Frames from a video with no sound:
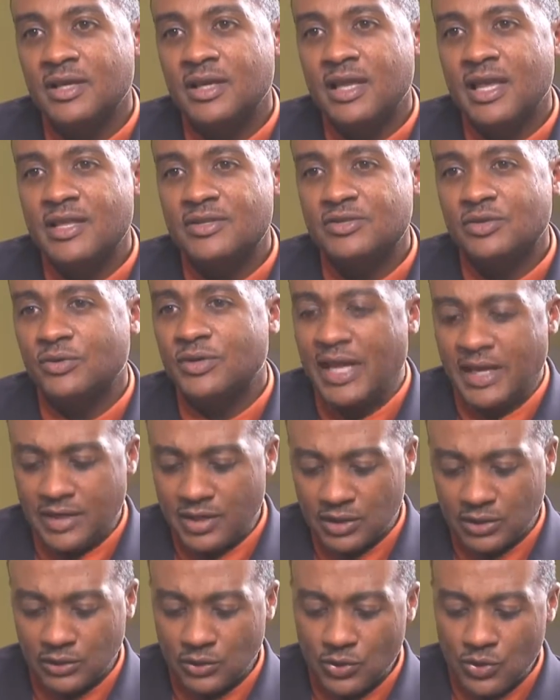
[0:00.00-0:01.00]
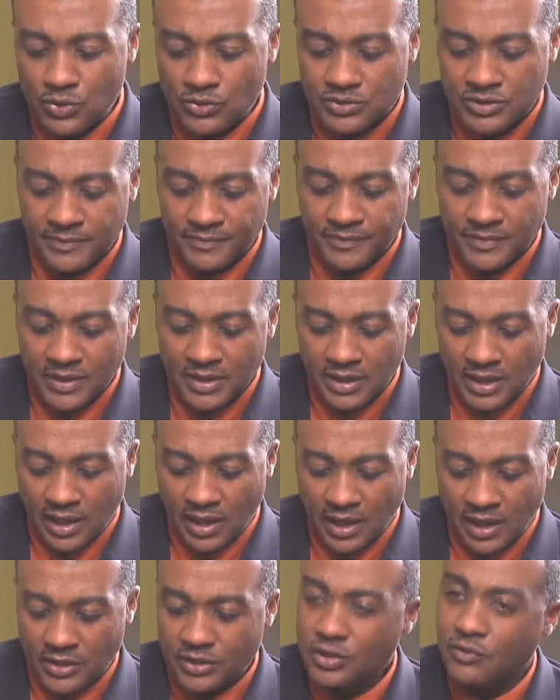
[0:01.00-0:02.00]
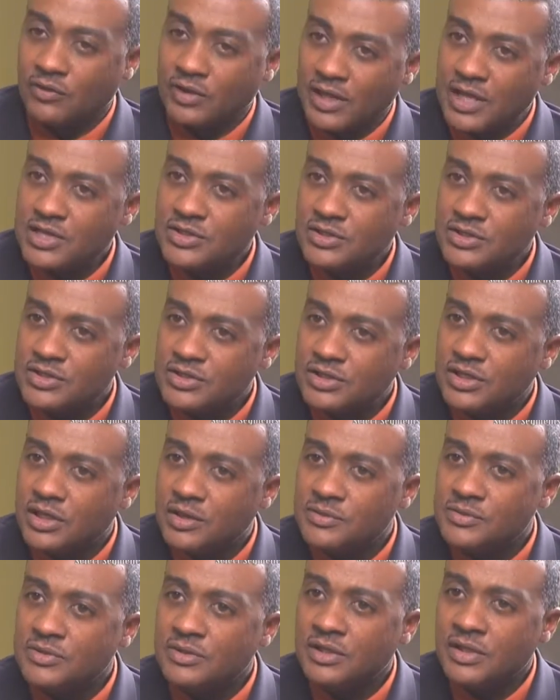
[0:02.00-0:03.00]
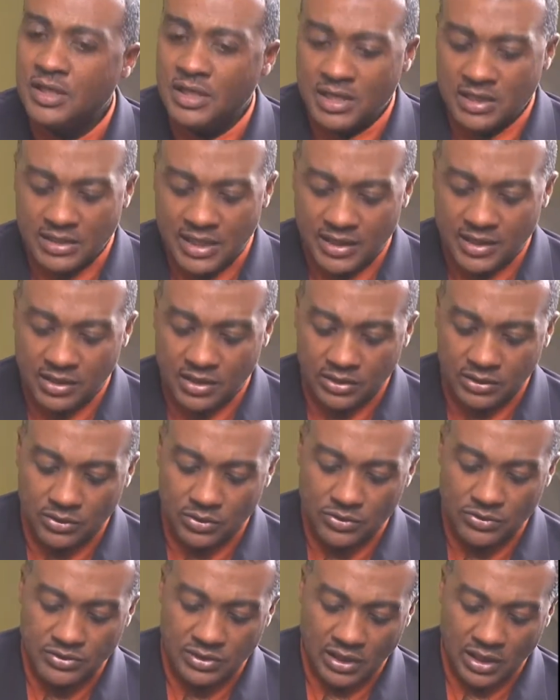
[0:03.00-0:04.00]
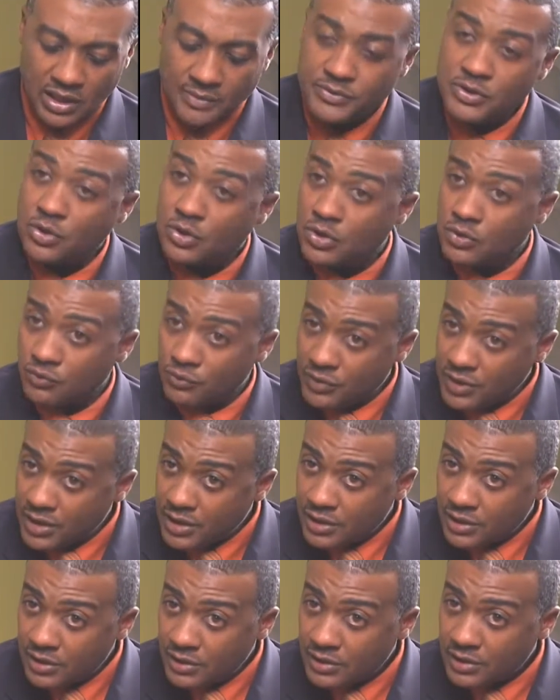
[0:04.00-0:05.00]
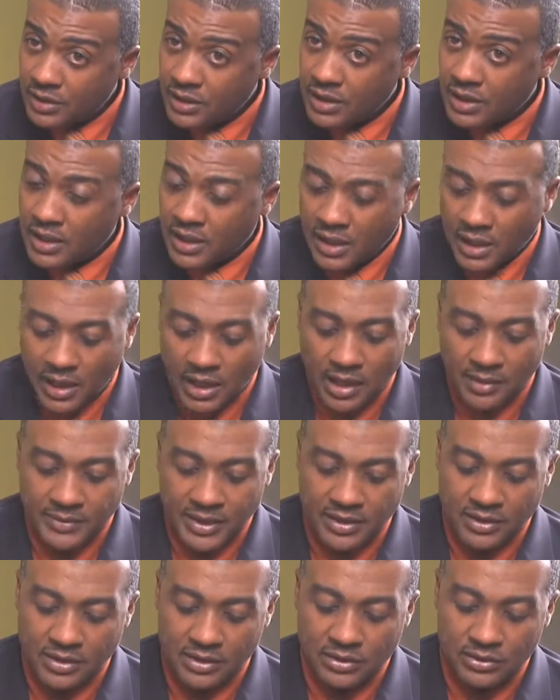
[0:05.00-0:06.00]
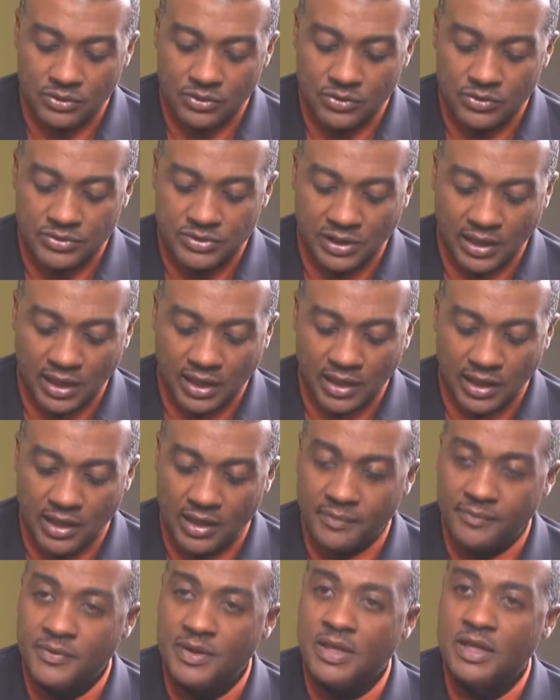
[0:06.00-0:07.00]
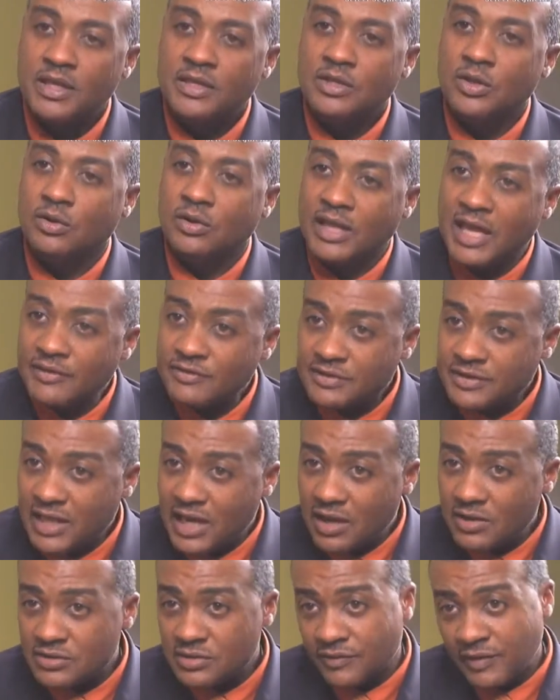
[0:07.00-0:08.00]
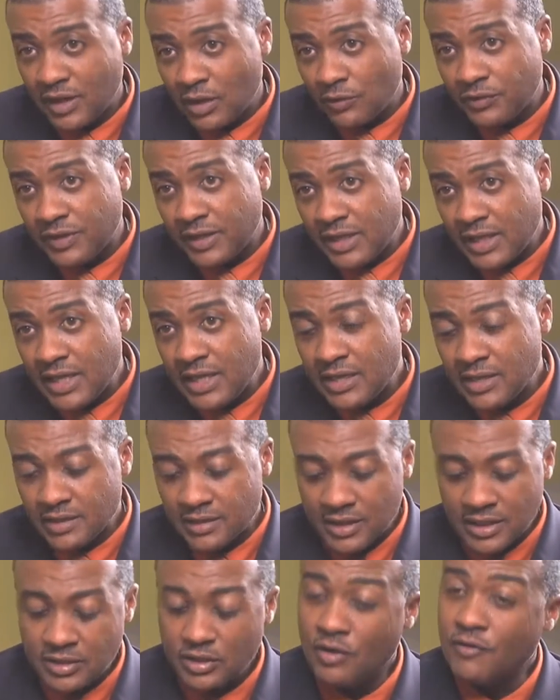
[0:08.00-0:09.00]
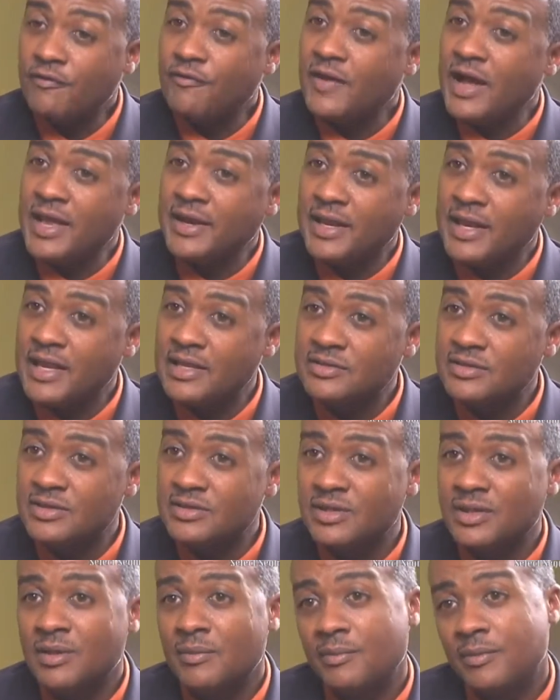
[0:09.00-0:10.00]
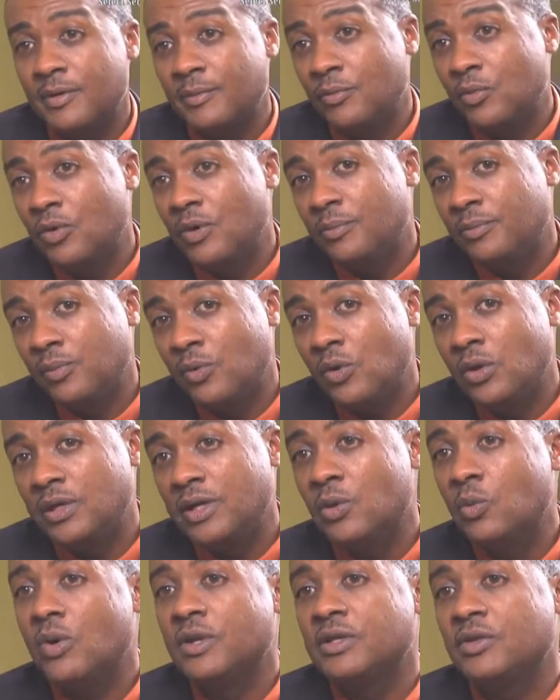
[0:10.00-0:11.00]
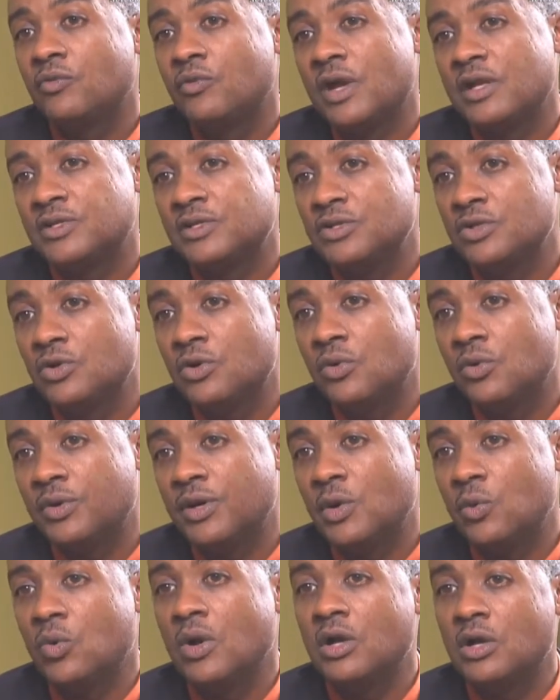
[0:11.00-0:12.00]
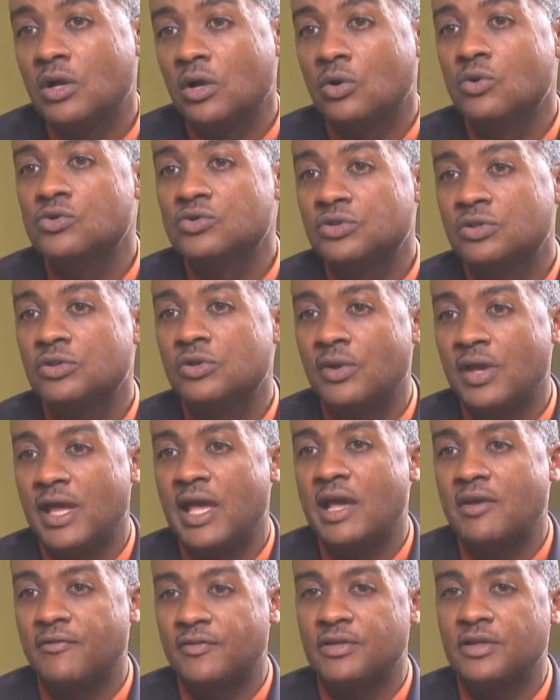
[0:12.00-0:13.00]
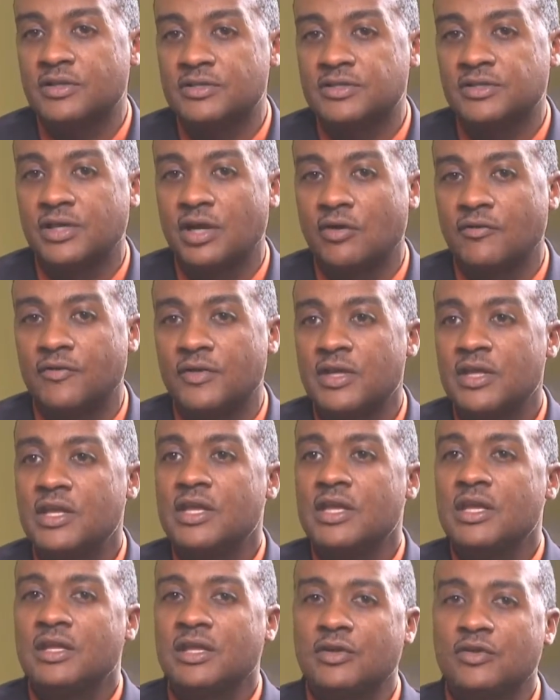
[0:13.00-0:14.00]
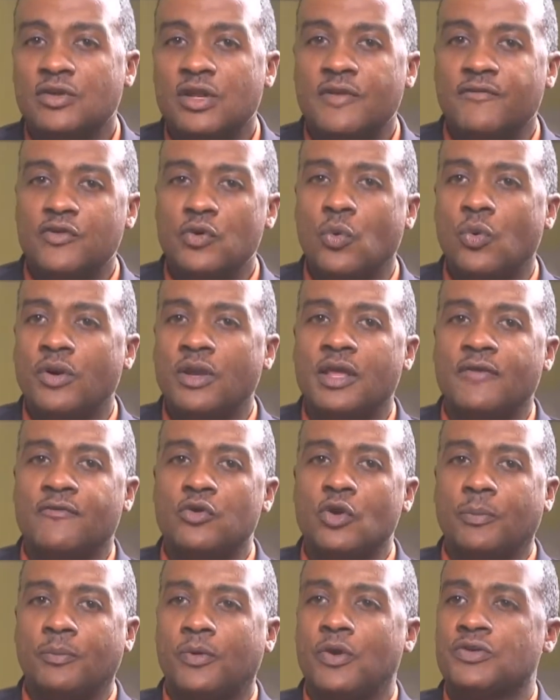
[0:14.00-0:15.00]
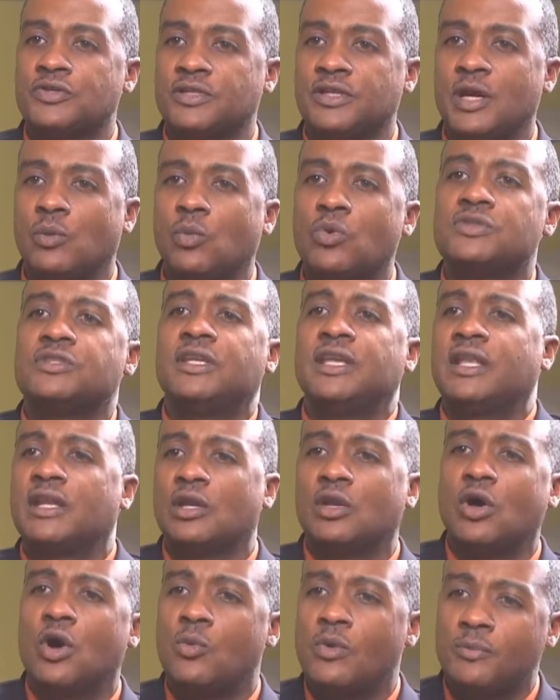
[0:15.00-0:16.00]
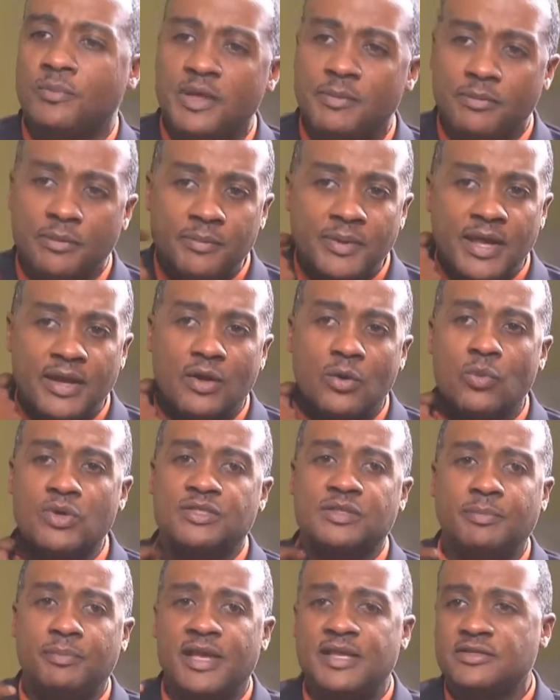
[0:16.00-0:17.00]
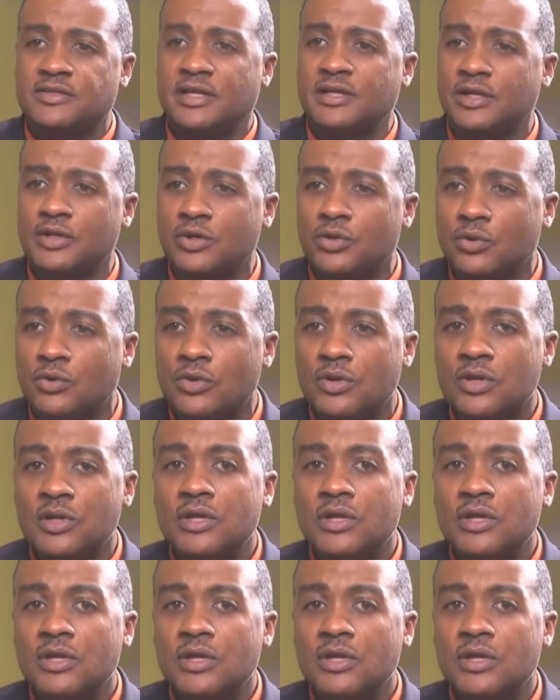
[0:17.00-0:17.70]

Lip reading: And so that includes your relationships, that includes your career, that includes your lifestyles of healthy eating, your finances, but more importantly, what direction you're going in, what goals do you have for yourself? If you're a person that wants to get along with people better, what's the best thing to do?